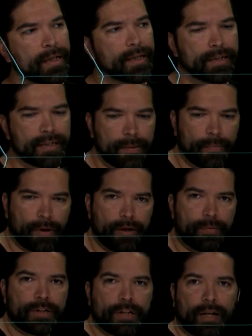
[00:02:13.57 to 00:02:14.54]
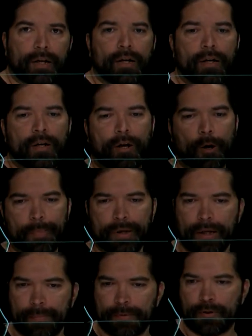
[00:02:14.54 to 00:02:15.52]
This is the point at which I'd
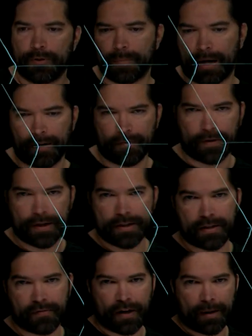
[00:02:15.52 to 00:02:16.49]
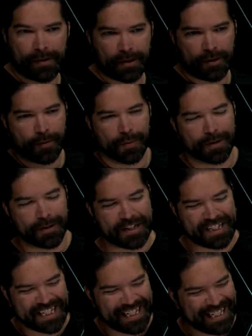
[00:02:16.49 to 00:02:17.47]
open it up to my friends and family and
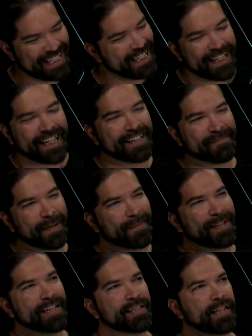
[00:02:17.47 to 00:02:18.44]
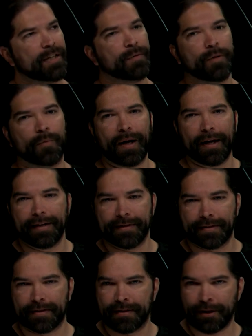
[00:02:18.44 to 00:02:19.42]
coworkers, and maybe they'd say, well, why
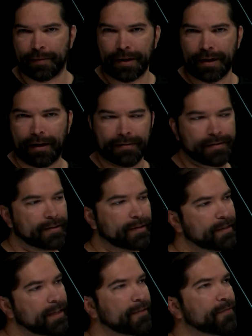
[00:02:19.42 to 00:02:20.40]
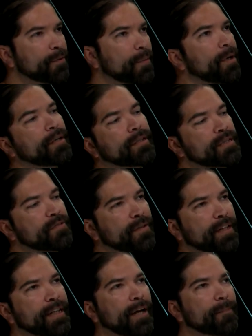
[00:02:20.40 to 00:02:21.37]
is Tony constantly late for work? Let's
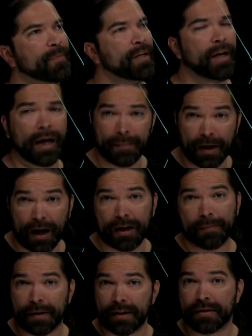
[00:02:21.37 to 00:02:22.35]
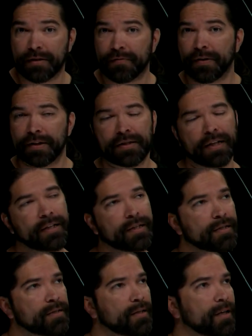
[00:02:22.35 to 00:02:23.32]
find out. I'm not, but this is for the sake of
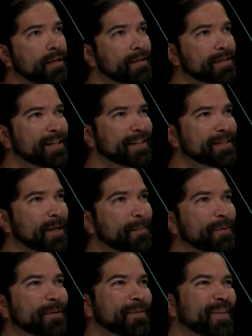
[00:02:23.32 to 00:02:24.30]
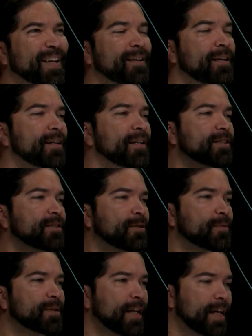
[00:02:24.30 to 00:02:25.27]
this this example here, right?
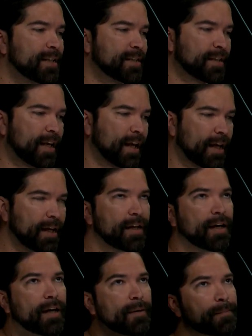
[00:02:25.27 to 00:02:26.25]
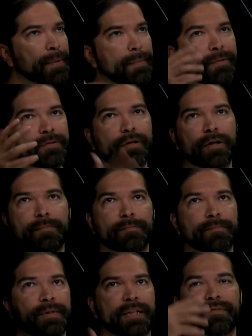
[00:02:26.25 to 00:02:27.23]
So let's say people start
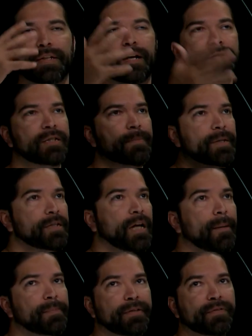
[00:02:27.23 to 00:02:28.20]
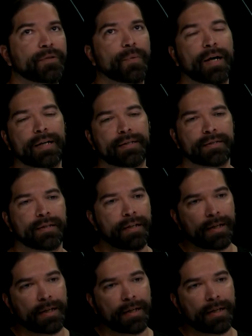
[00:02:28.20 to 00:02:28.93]
giving out some of the top level whys.